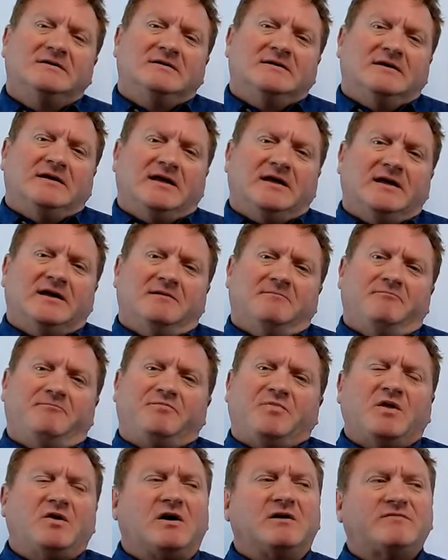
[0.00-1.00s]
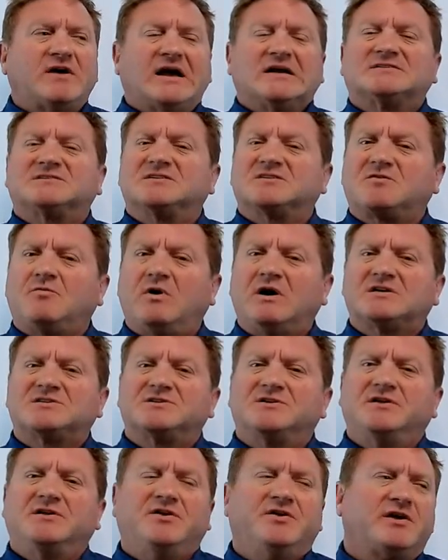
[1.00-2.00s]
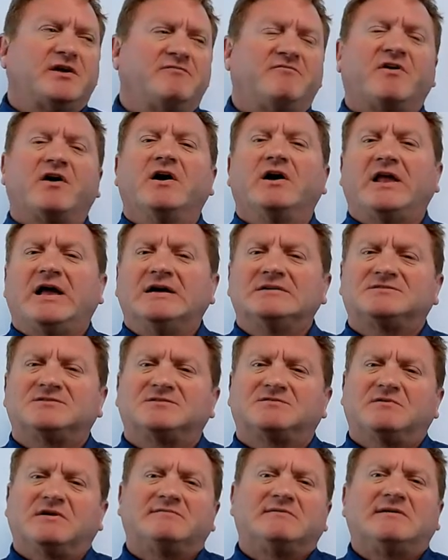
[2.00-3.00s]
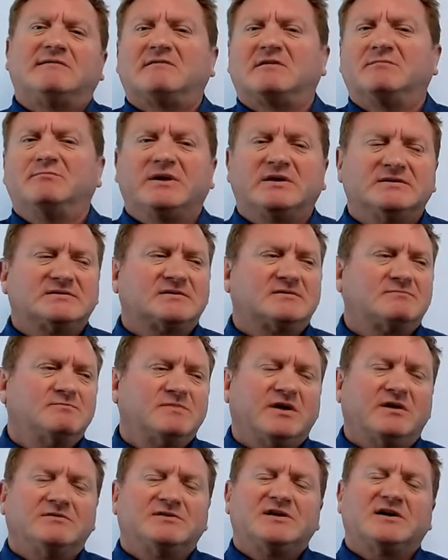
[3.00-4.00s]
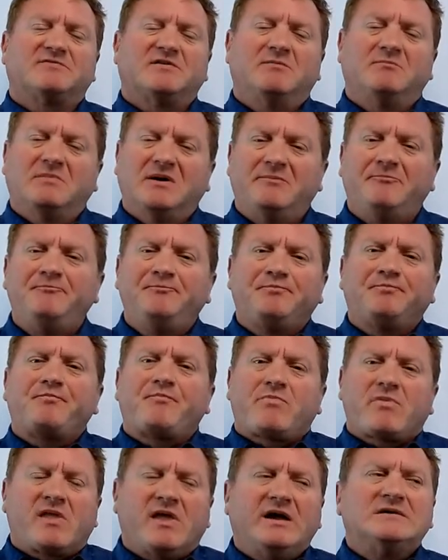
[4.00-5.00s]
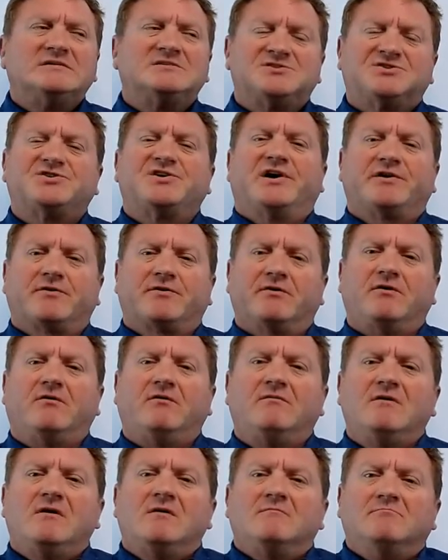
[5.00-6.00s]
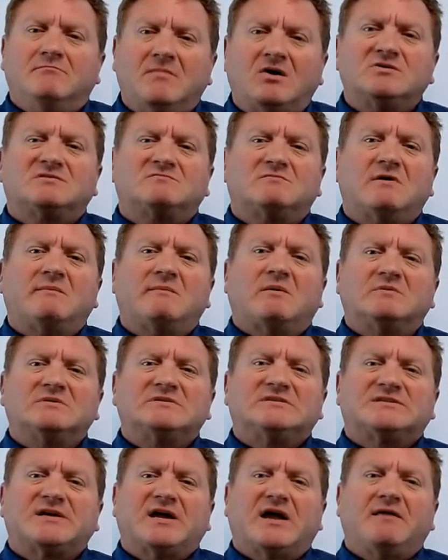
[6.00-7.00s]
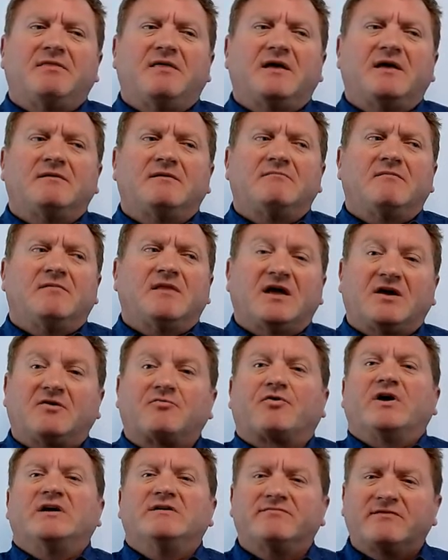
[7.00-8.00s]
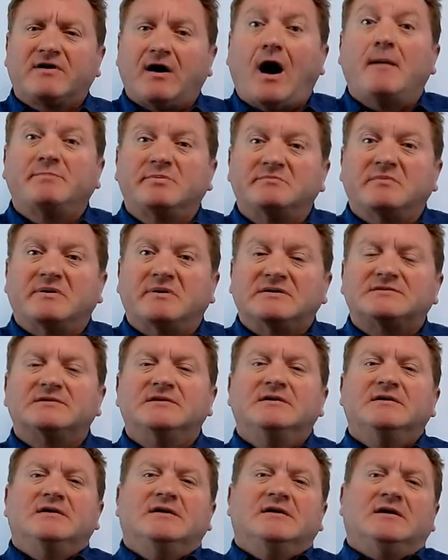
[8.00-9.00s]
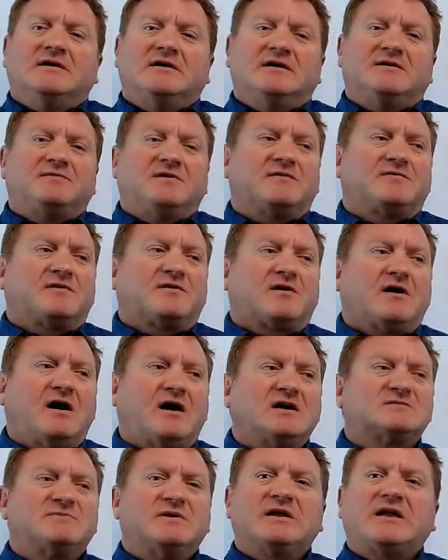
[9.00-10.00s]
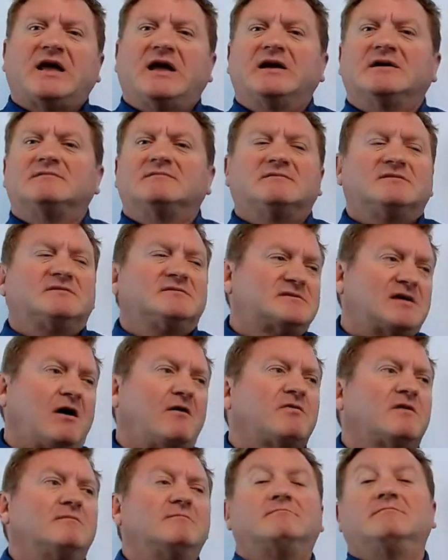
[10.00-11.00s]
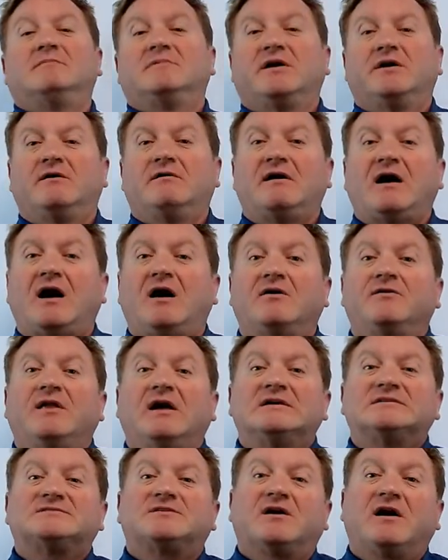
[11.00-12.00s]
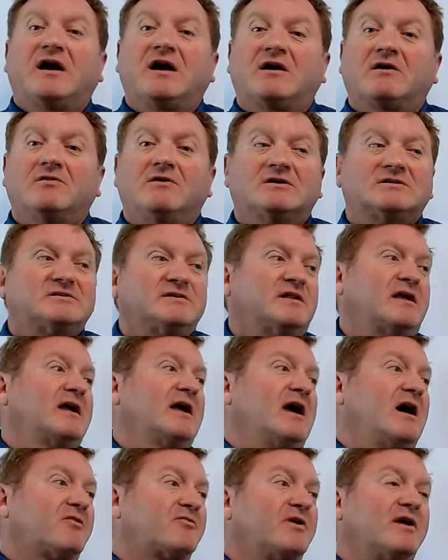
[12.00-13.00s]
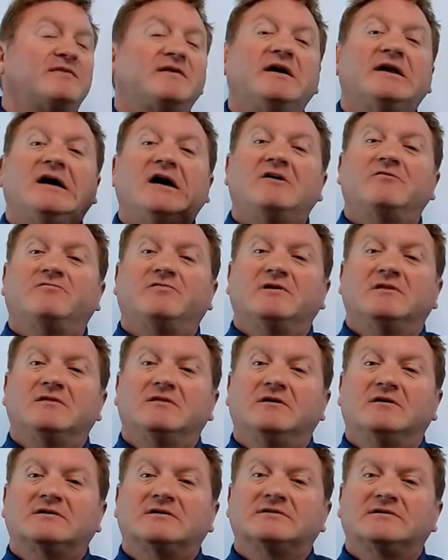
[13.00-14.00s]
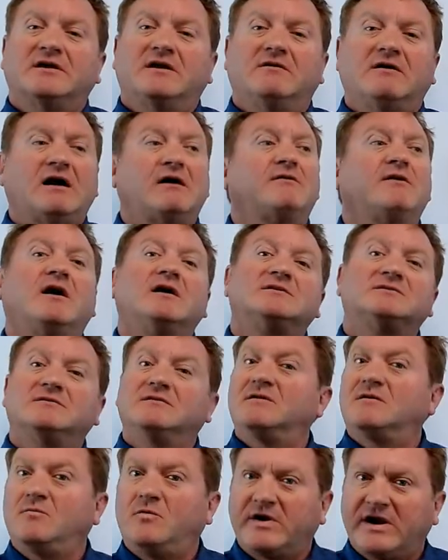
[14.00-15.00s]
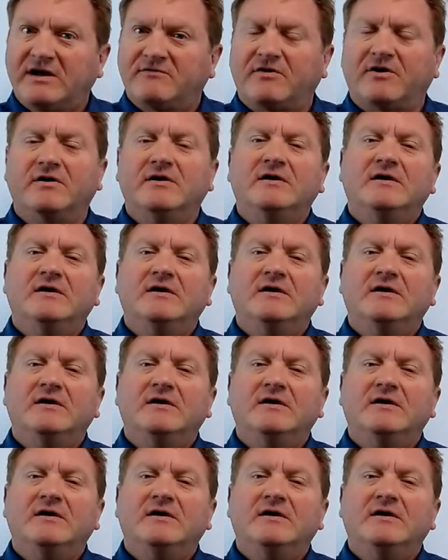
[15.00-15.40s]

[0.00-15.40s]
And, you know, I've asked this question, and you get varied answers, whatever, everybody's, you know, different. But in general, most women would say that they crave compliments, that their husband can't tell them, you know, how nice their hair looks today, how great that outfit looks, you know, how nice you look, whatever.